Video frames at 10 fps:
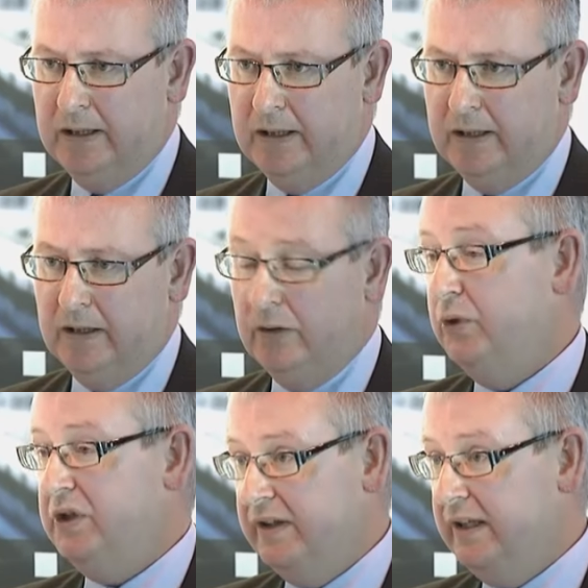
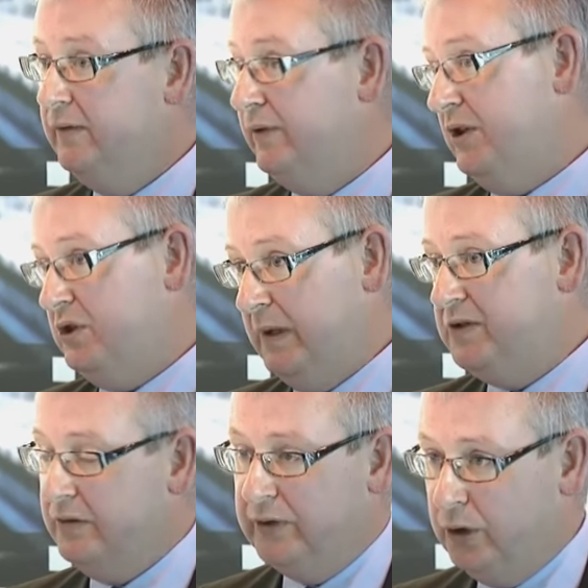avoiding the need for
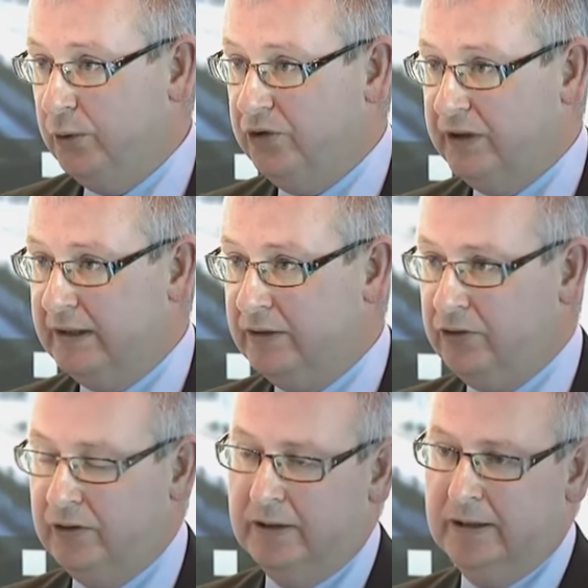expensive
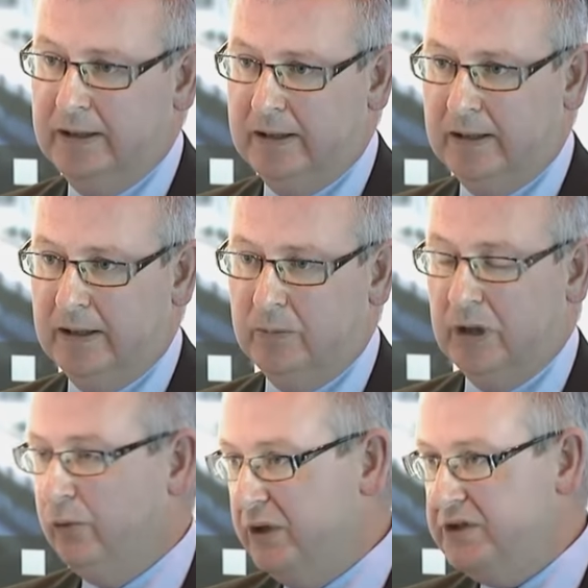acoustics,
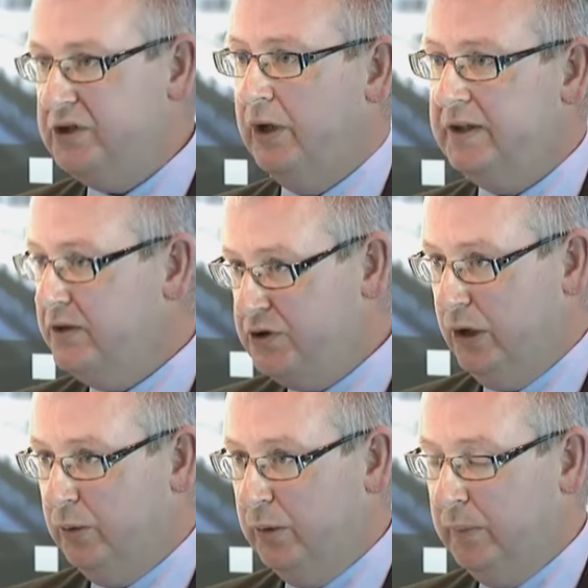redesigning the
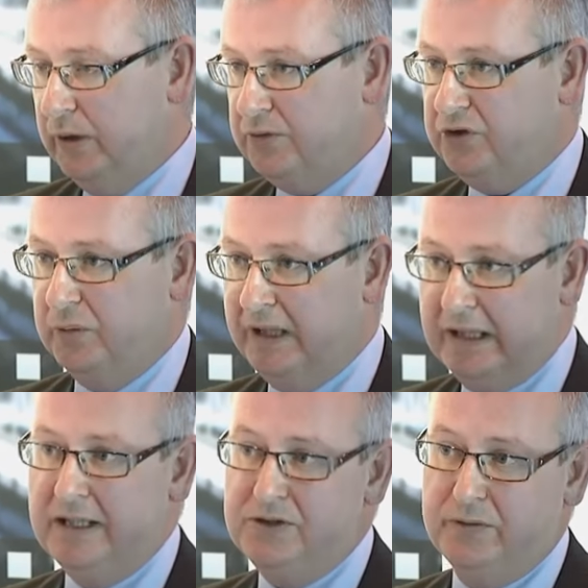terminal box to
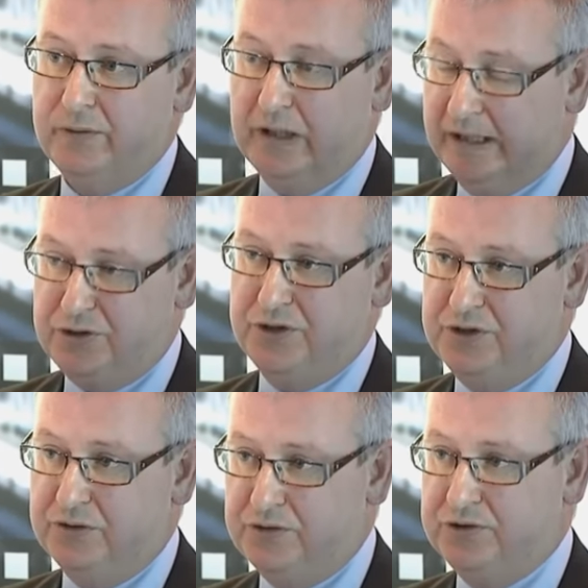make it easy for
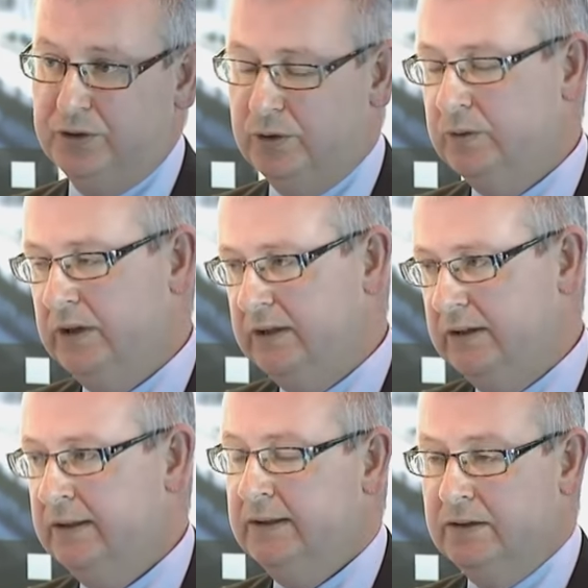electricians to
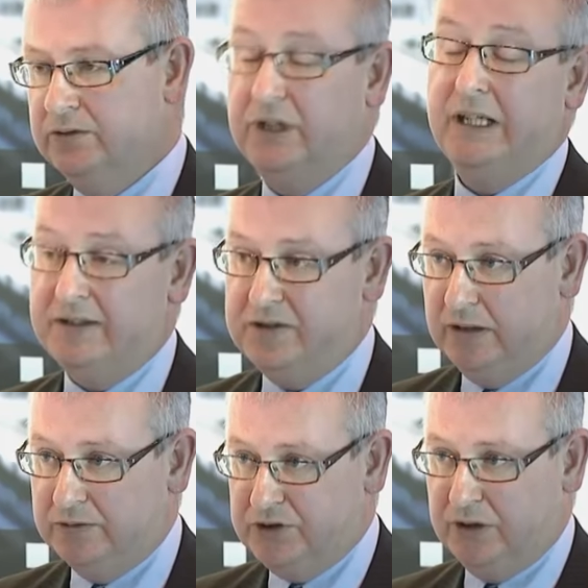connect it
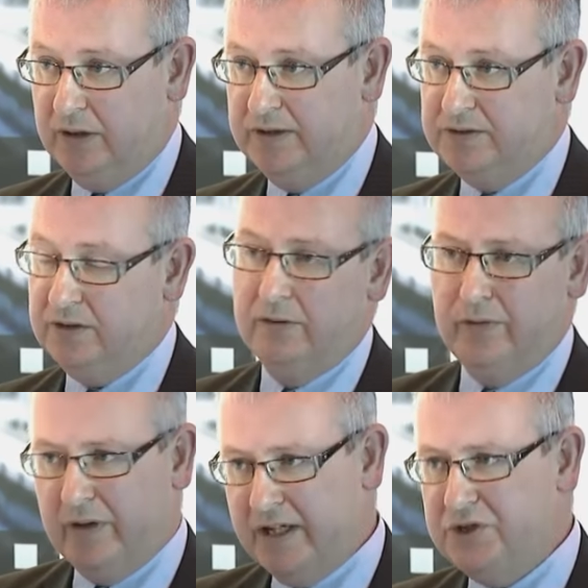on site,
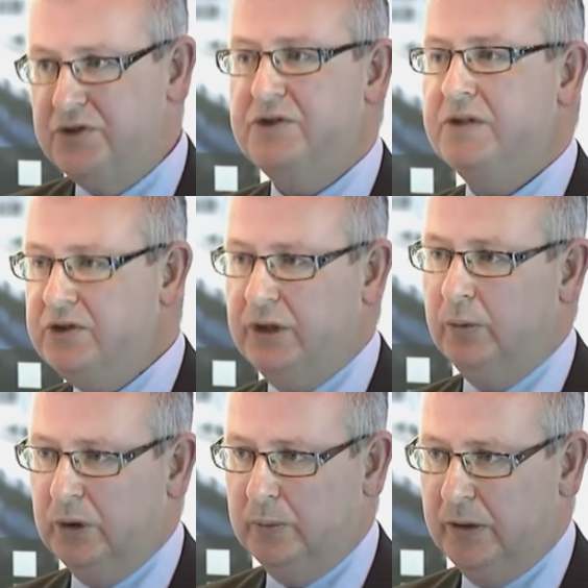variations in
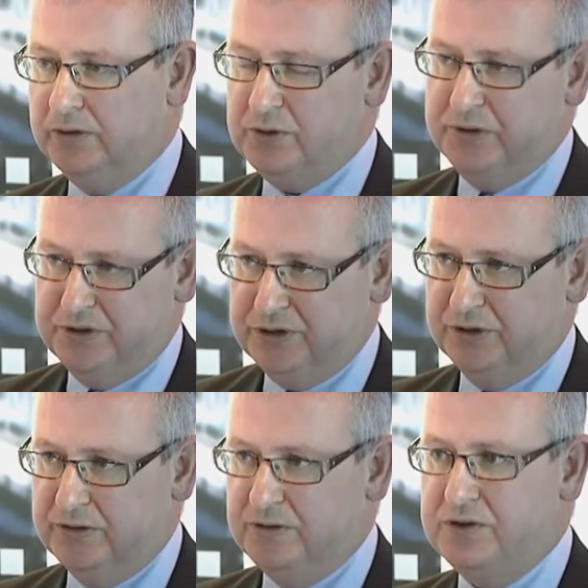terminal box
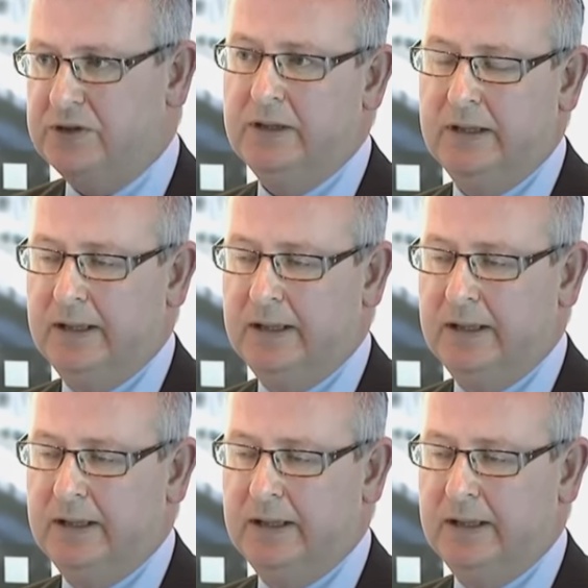positions,